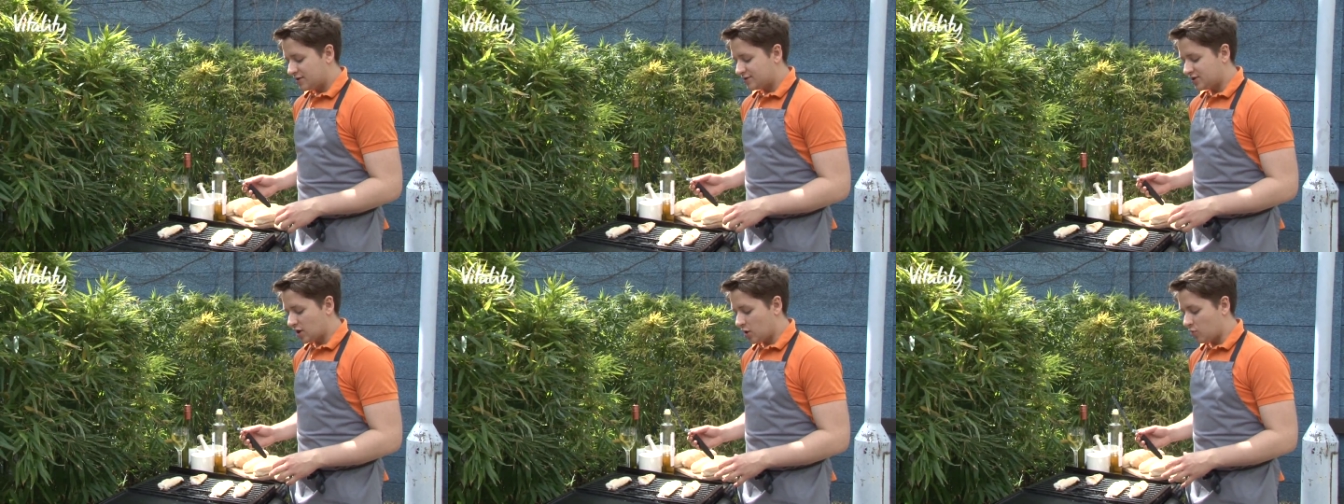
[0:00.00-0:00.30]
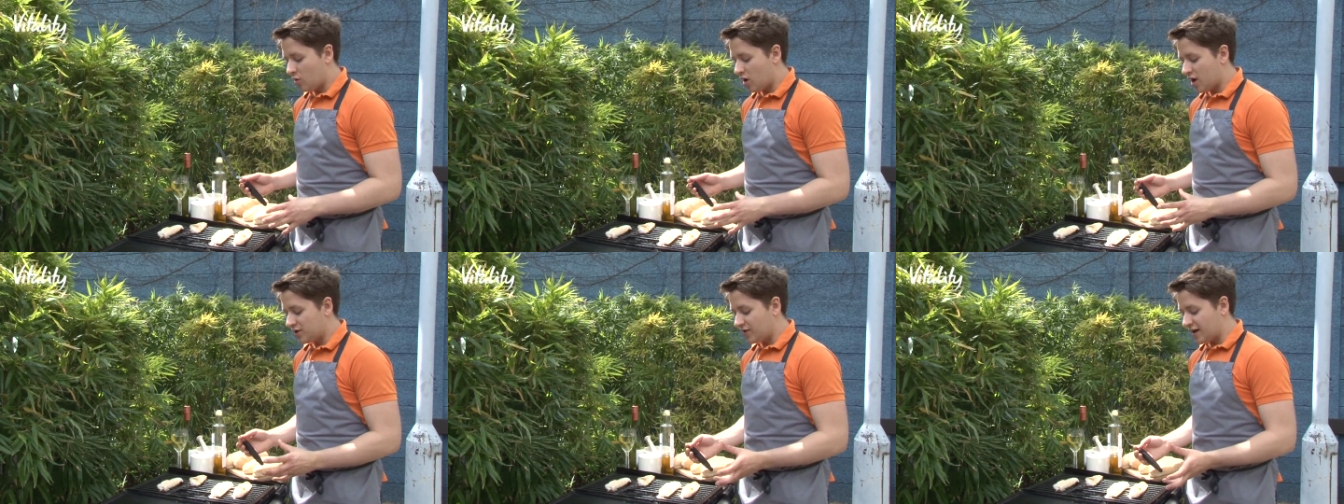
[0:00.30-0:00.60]
So
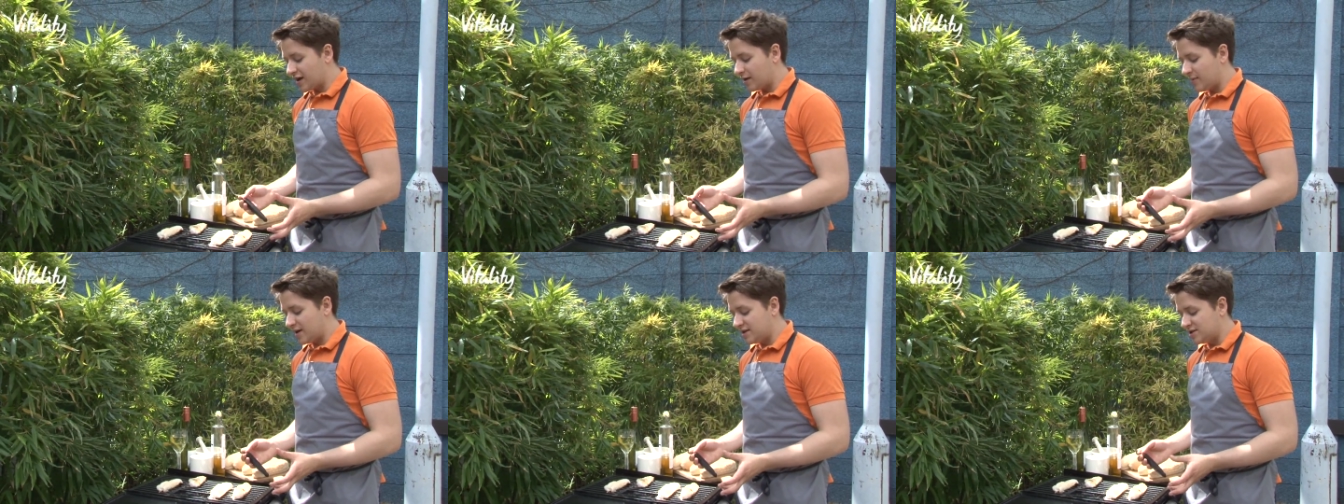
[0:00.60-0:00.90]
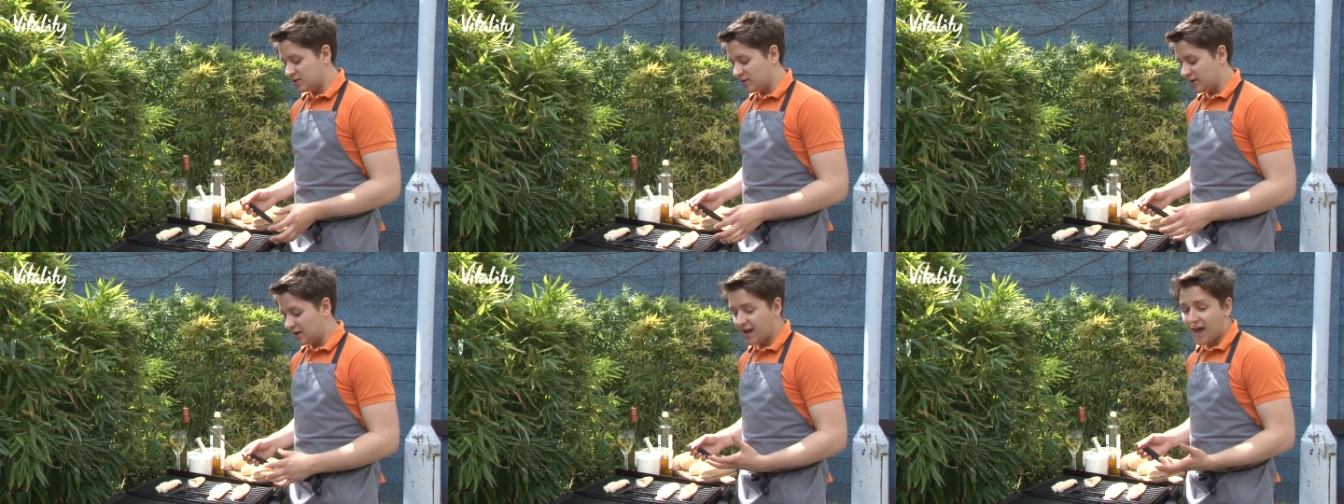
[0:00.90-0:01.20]
what I'd
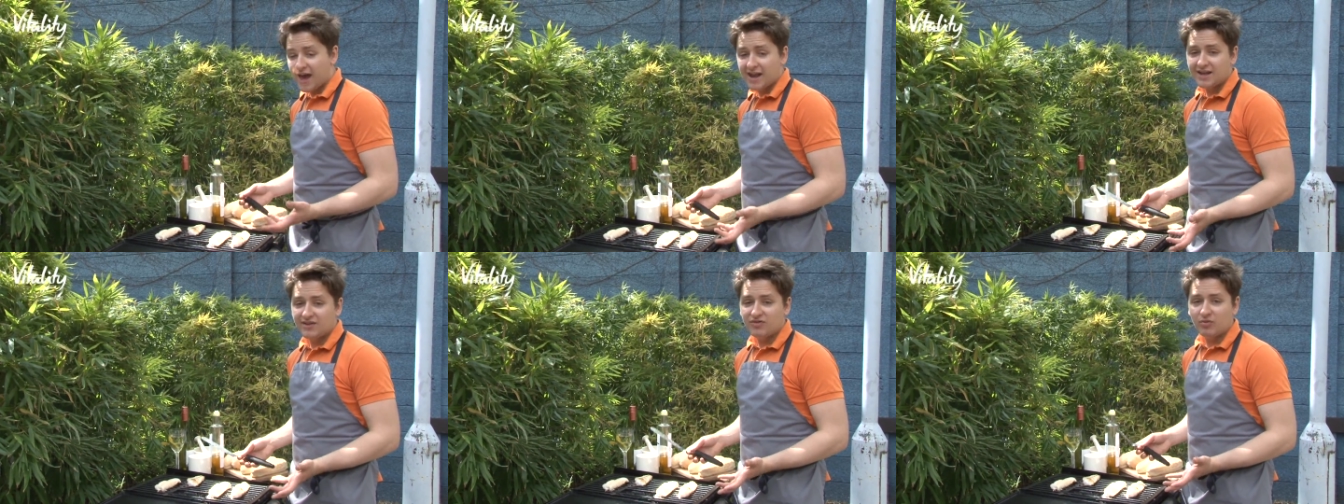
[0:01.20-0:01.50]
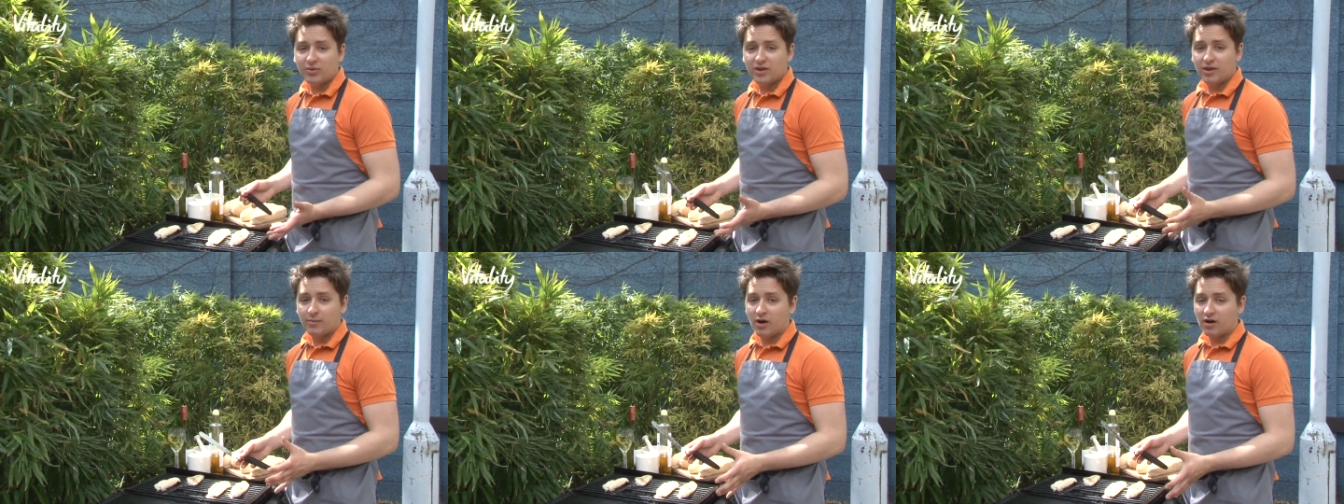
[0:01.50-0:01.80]
recommend doing, and
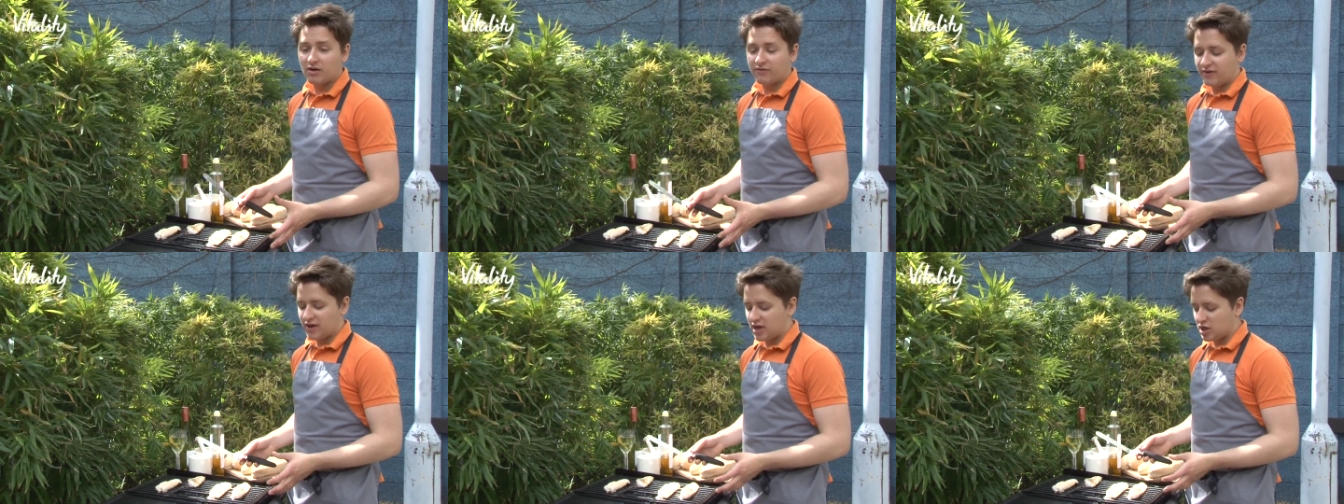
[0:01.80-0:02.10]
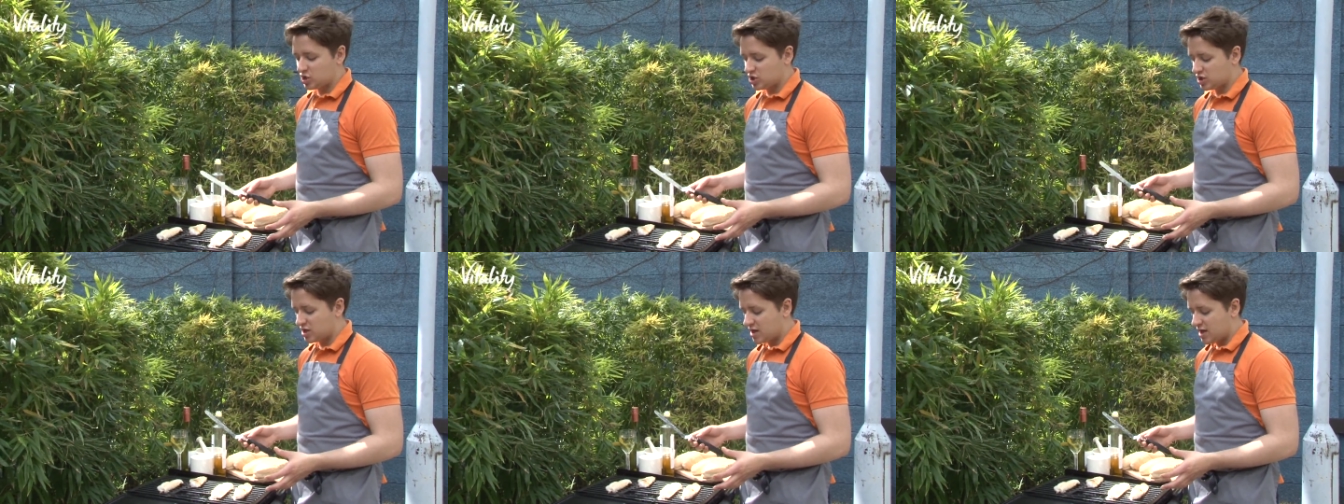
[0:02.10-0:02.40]
even with the
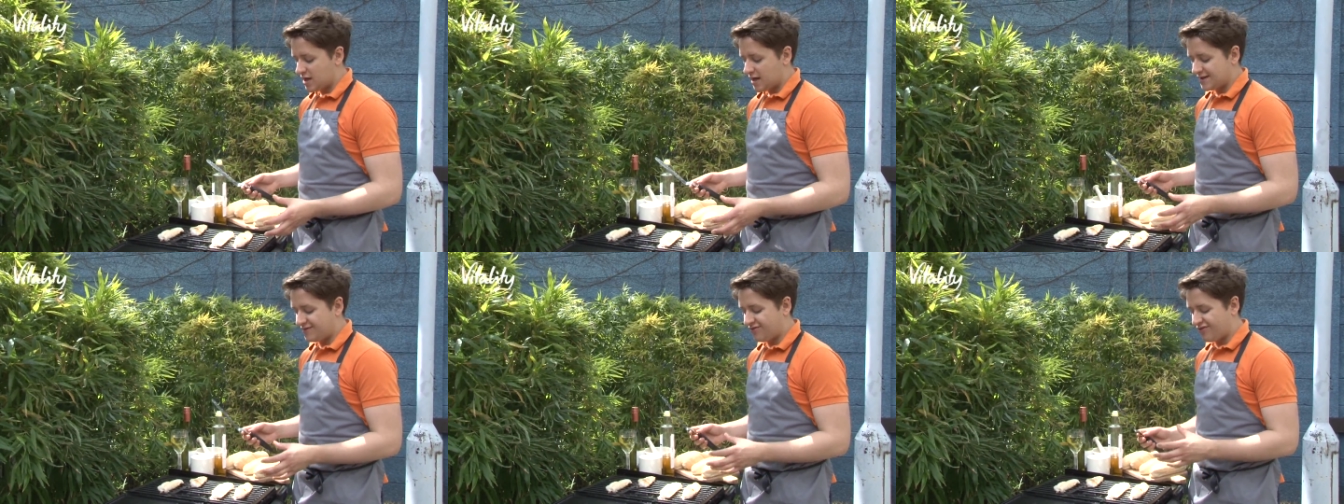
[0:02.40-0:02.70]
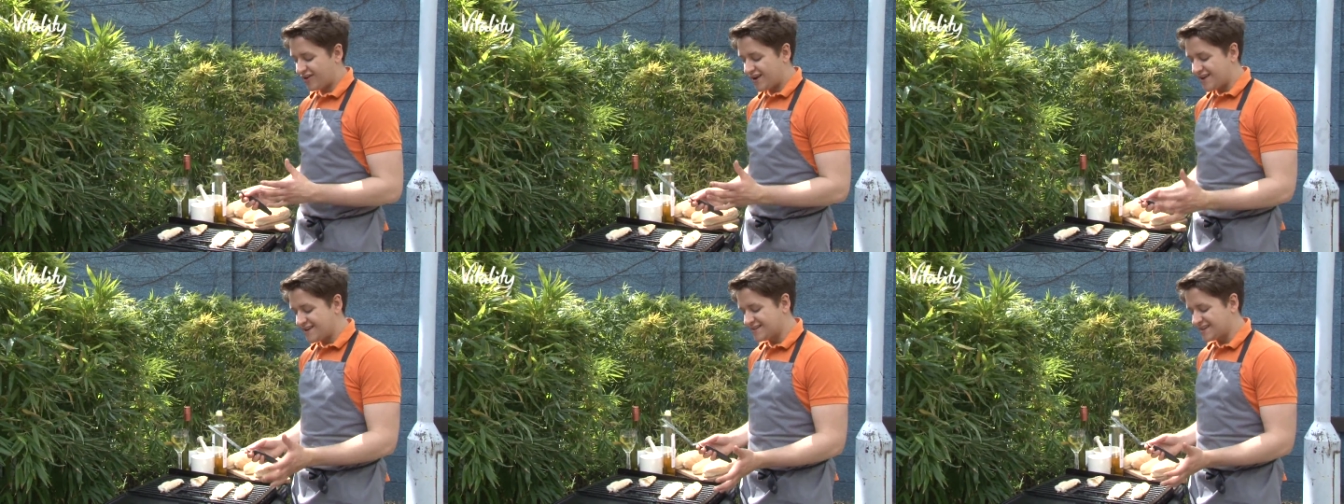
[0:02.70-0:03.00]
monkfish, is
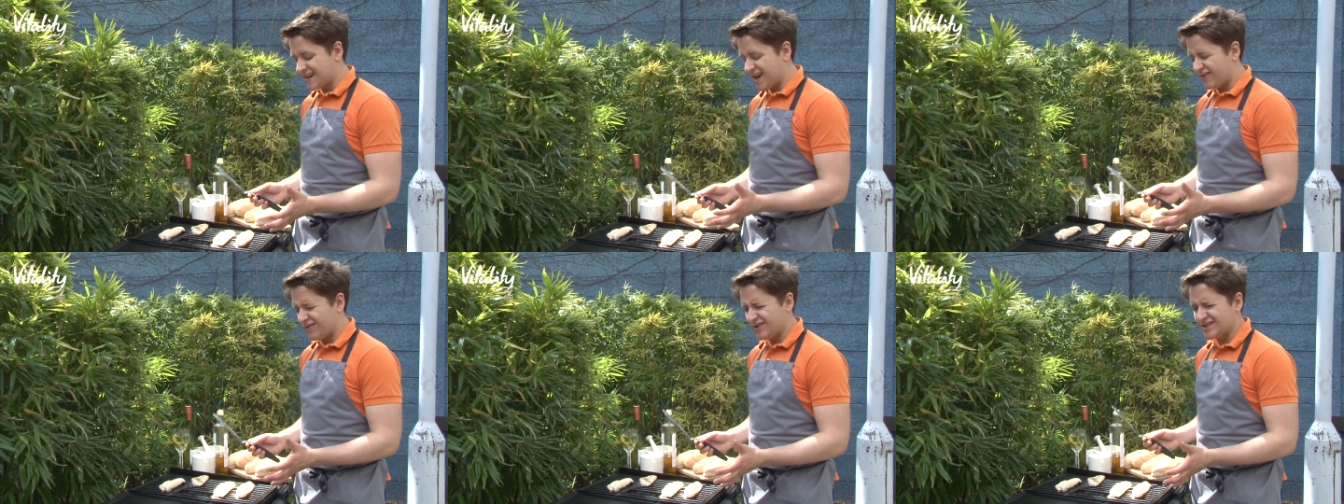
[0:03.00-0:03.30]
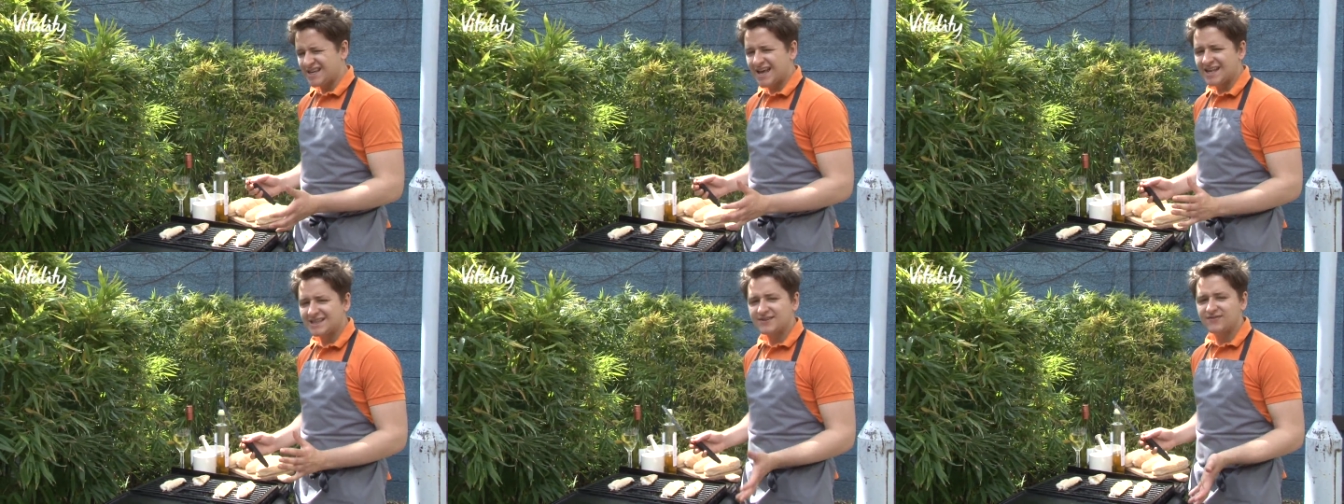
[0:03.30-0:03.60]
freezing it
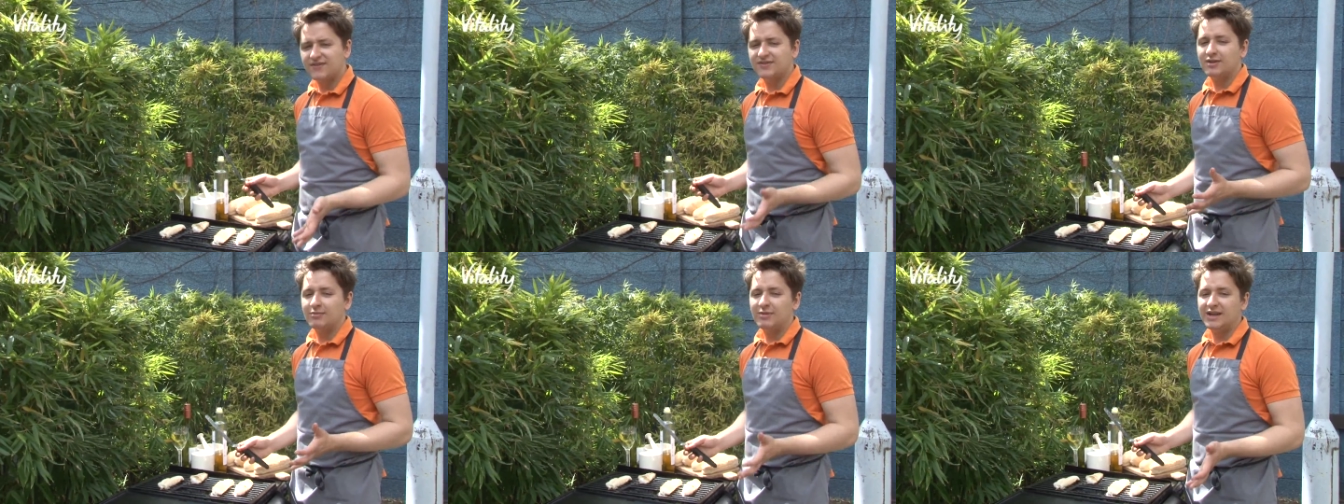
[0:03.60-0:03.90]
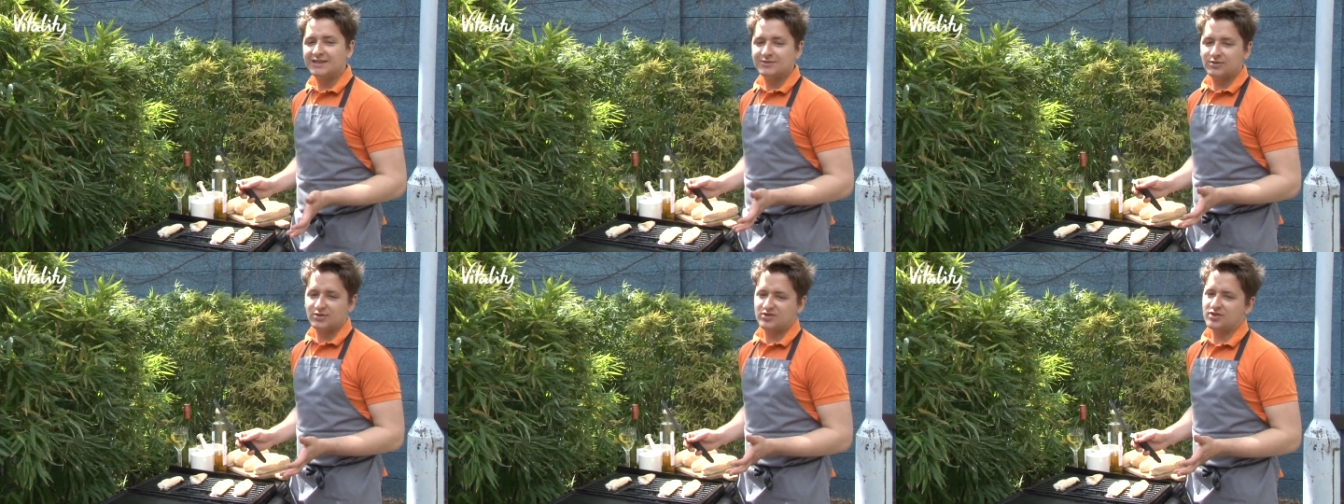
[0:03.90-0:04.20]
for 10 to 15
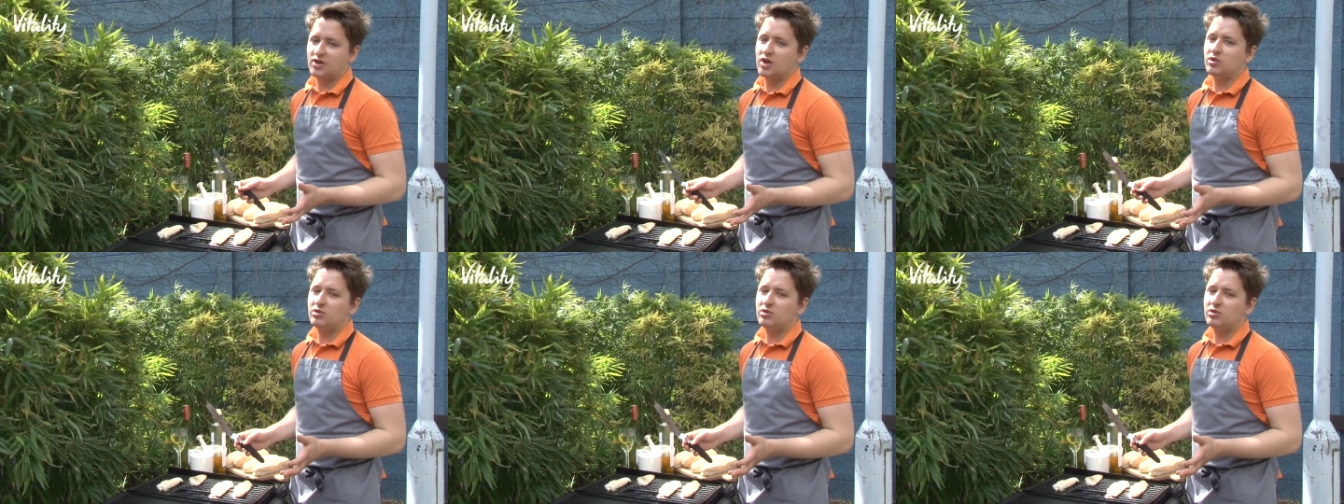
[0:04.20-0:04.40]
minutes or so.